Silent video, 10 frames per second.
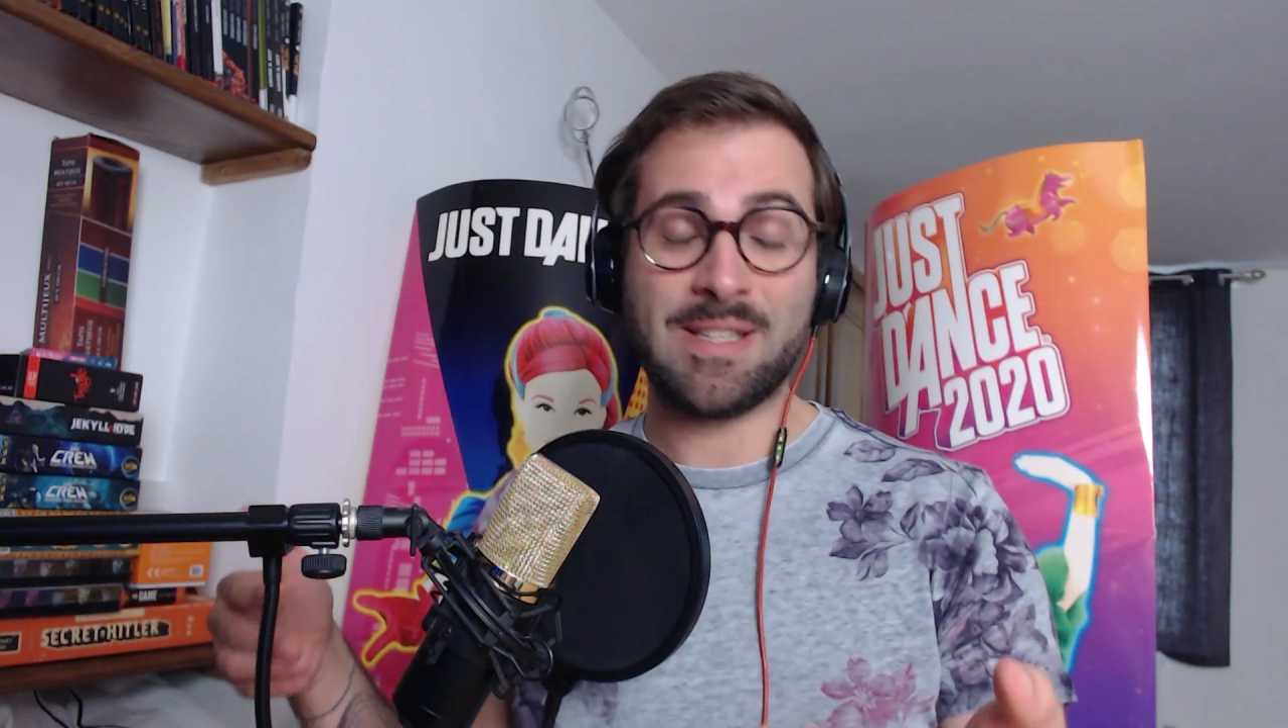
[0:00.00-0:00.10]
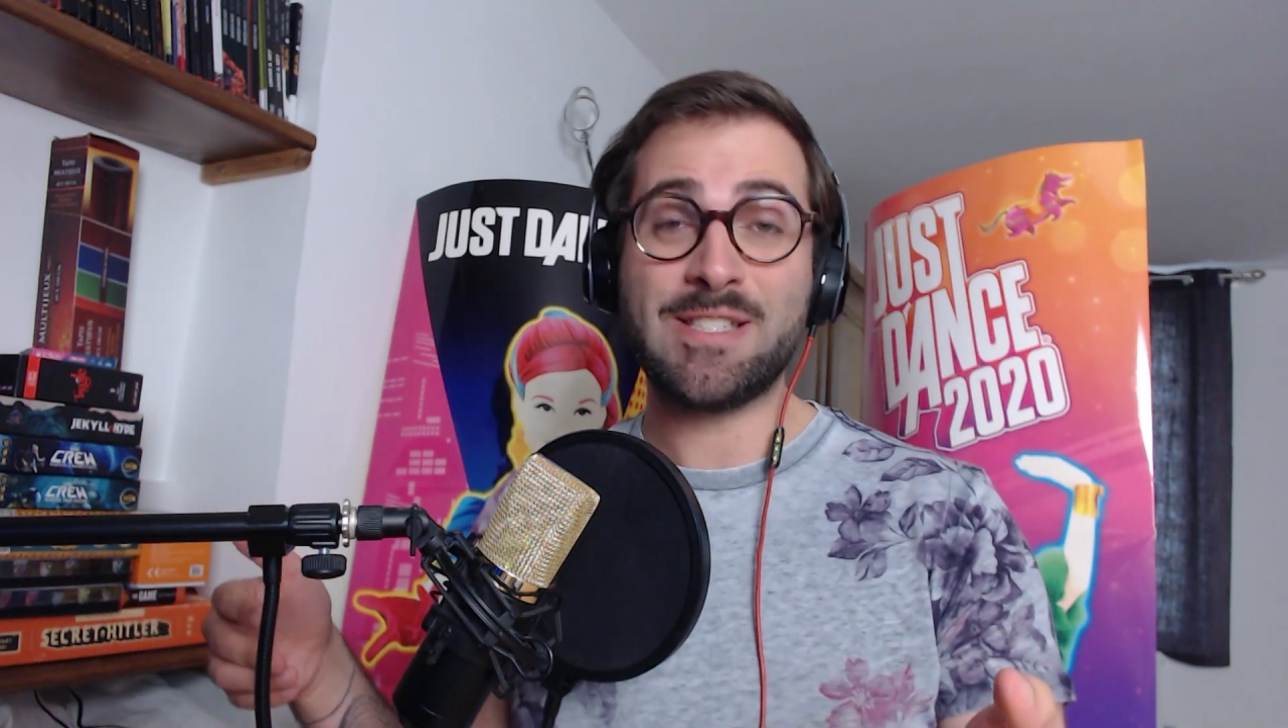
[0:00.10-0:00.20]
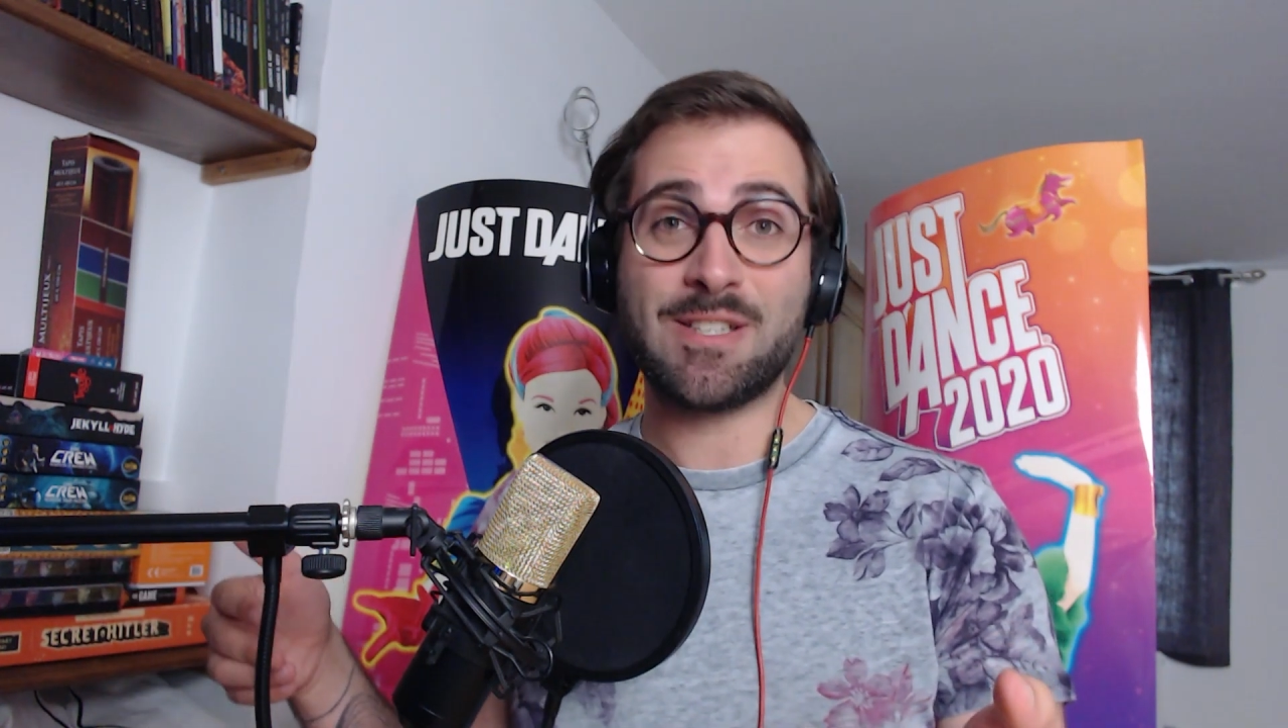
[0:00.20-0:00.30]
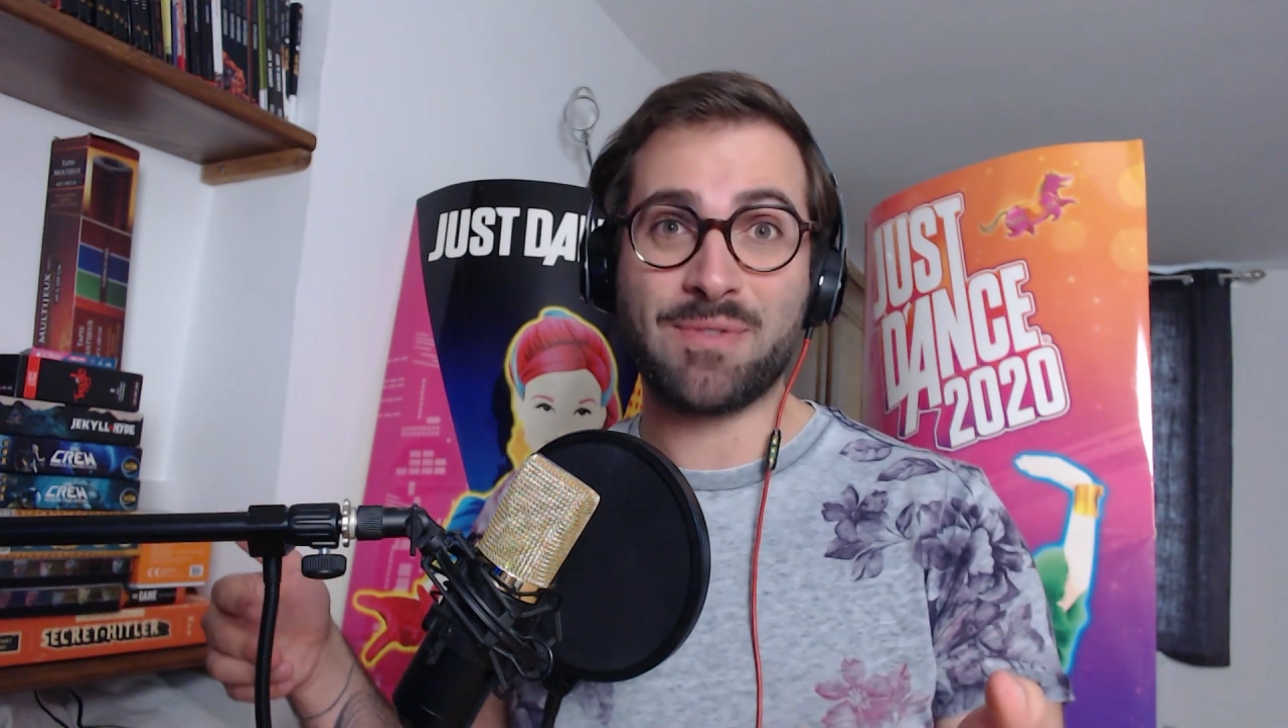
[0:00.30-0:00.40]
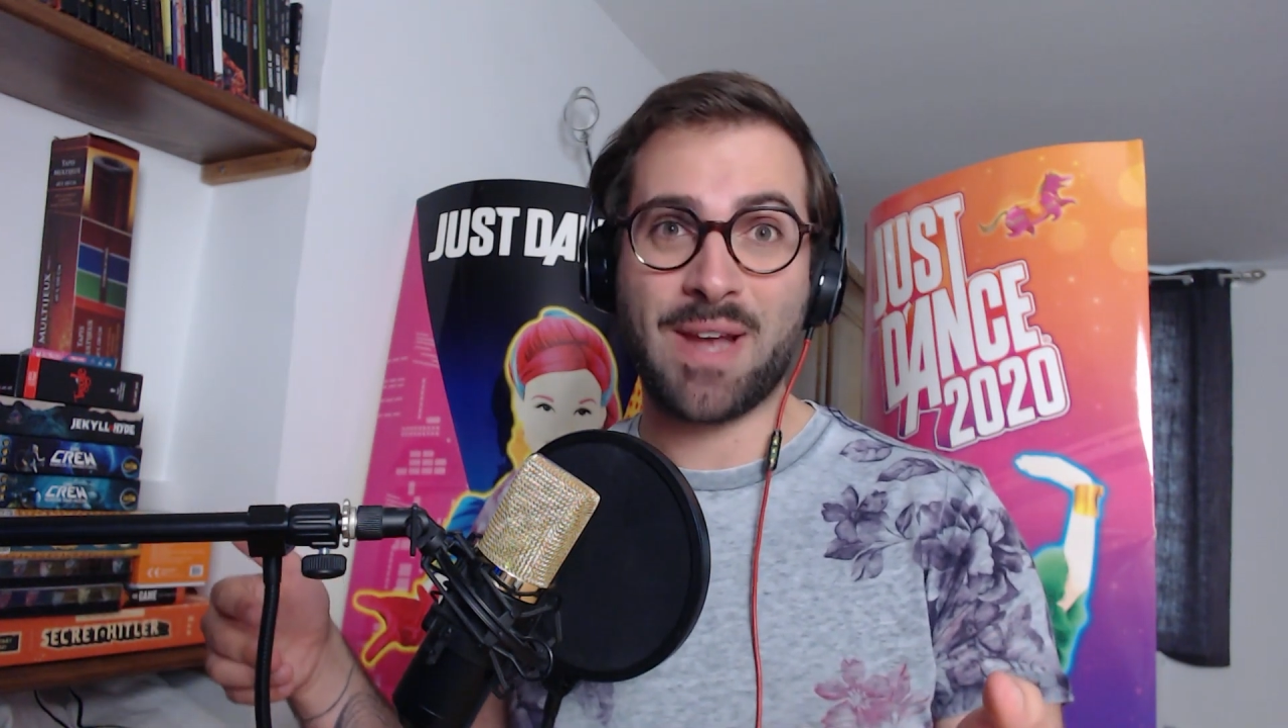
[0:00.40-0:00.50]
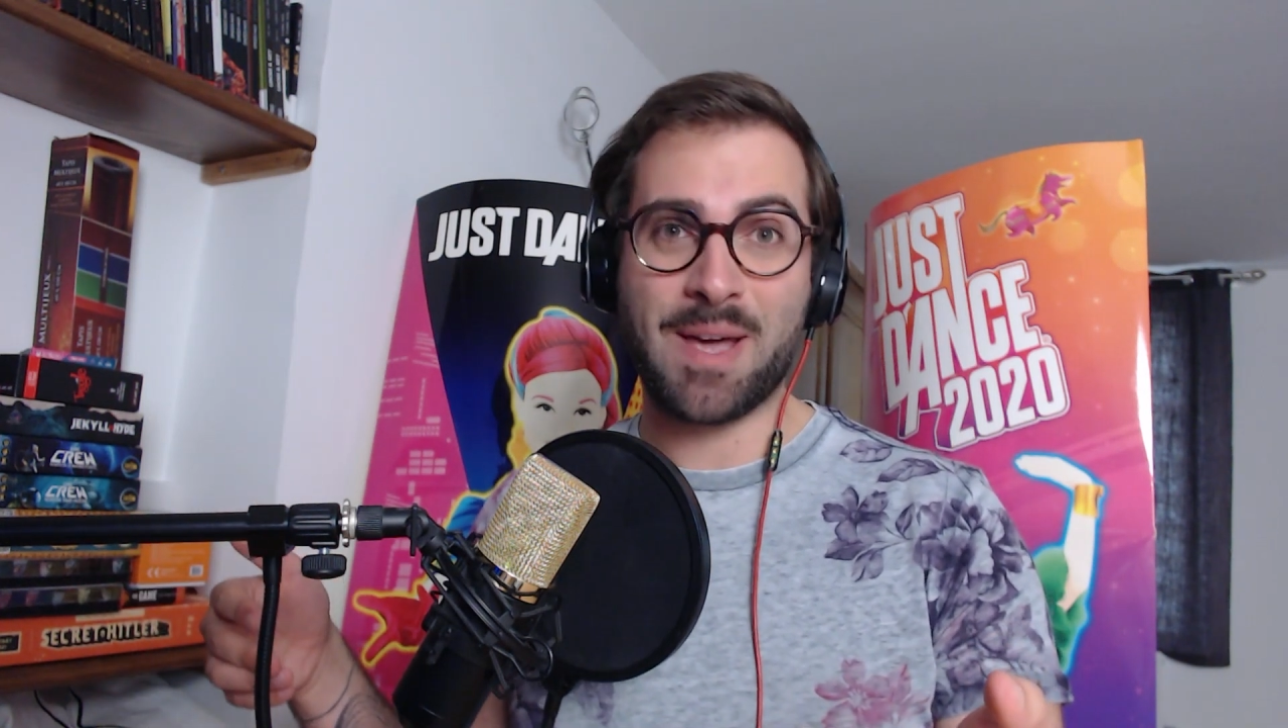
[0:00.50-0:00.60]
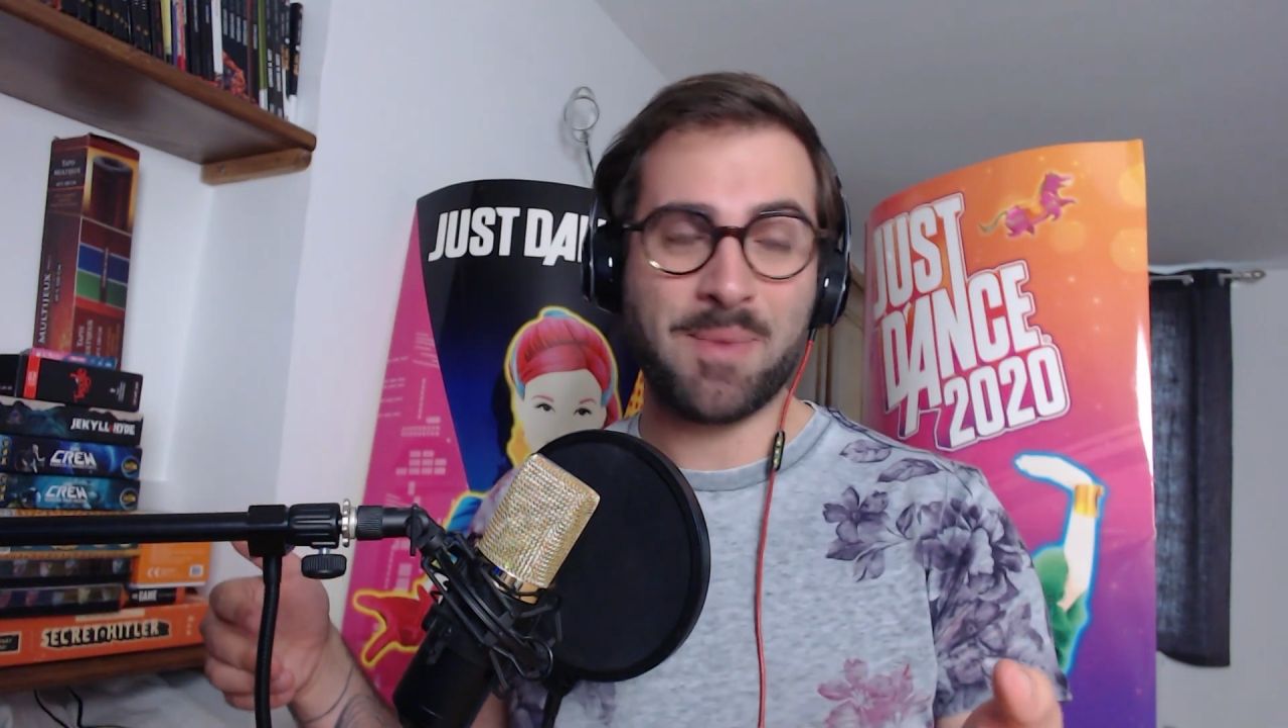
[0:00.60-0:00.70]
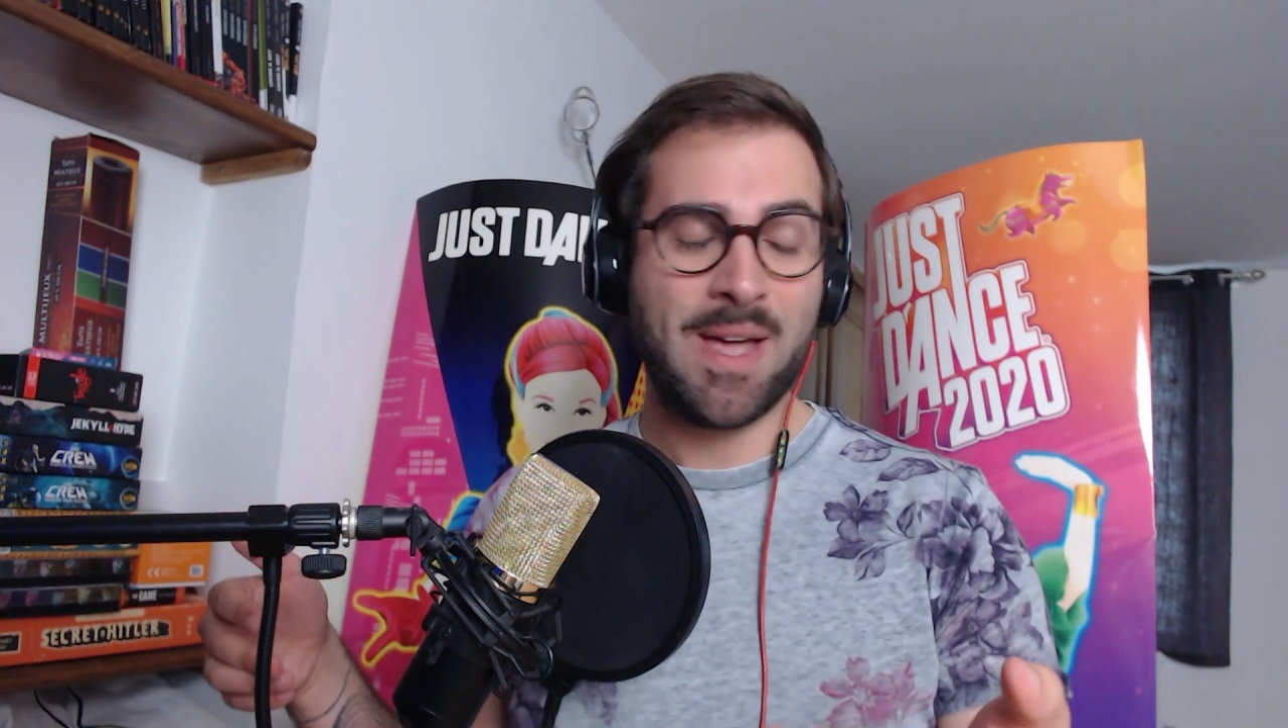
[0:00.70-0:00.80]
Instagram